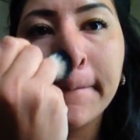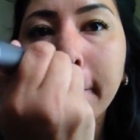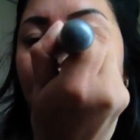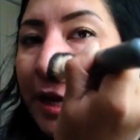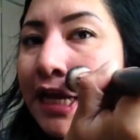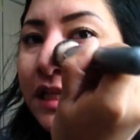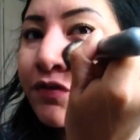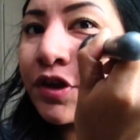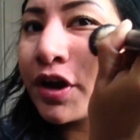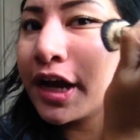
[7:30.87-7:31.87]
or I guess
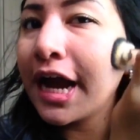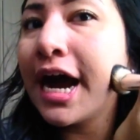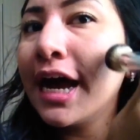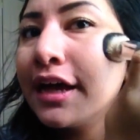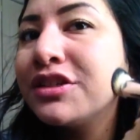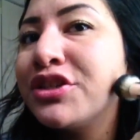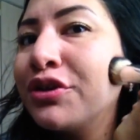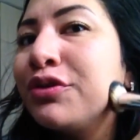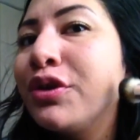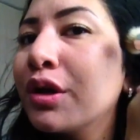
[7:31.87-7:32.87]
if you're a guy
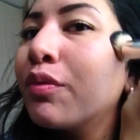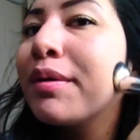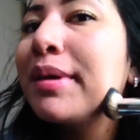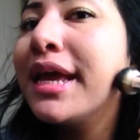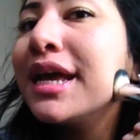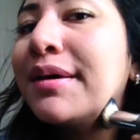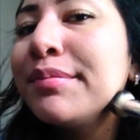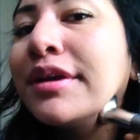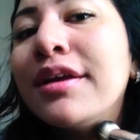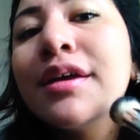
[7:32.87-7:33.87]
too, you can wear makeup.
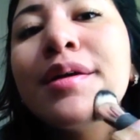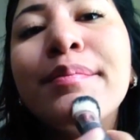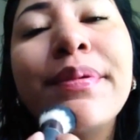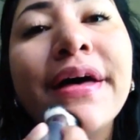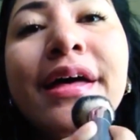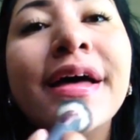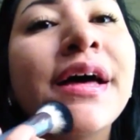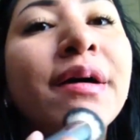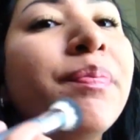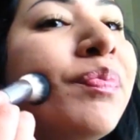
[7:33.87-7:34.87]
But
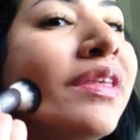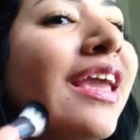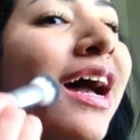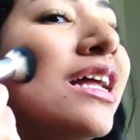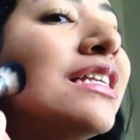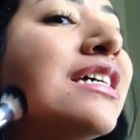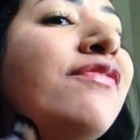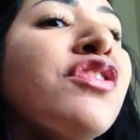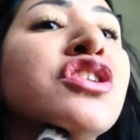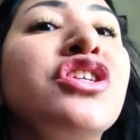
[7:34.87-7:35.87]
yeah, it does,
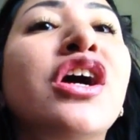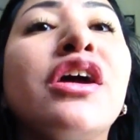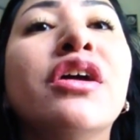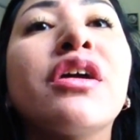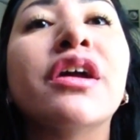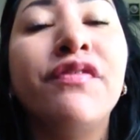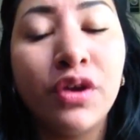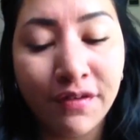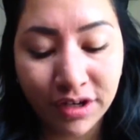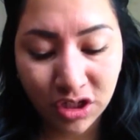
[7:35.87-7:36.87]
if you're dark, if you
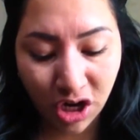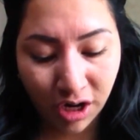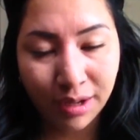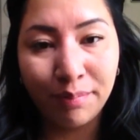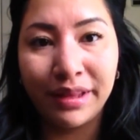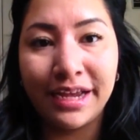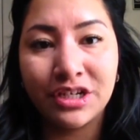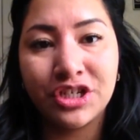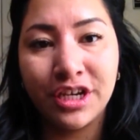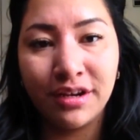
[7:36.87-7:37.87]
have a dark
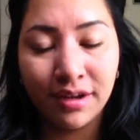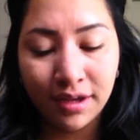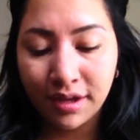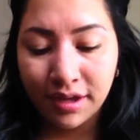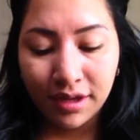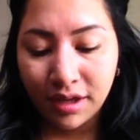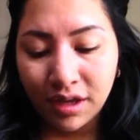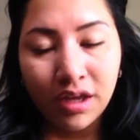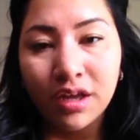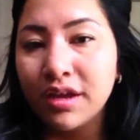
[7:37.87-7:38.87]
complexion,
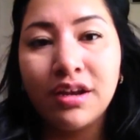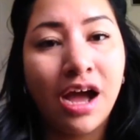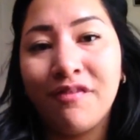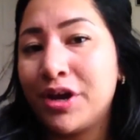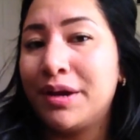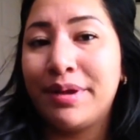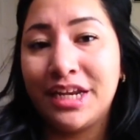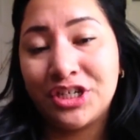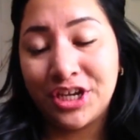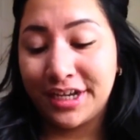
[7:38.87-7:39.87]
not very
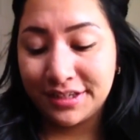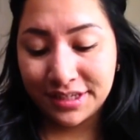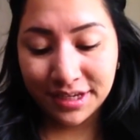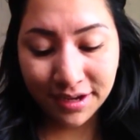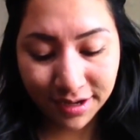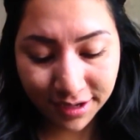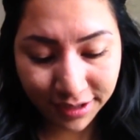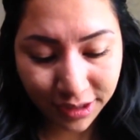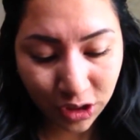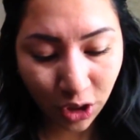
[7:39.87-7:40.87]
many shades.
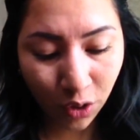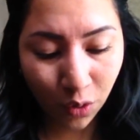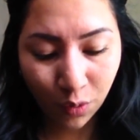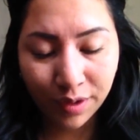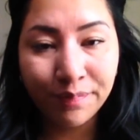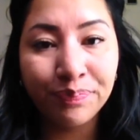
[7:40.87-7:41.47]
So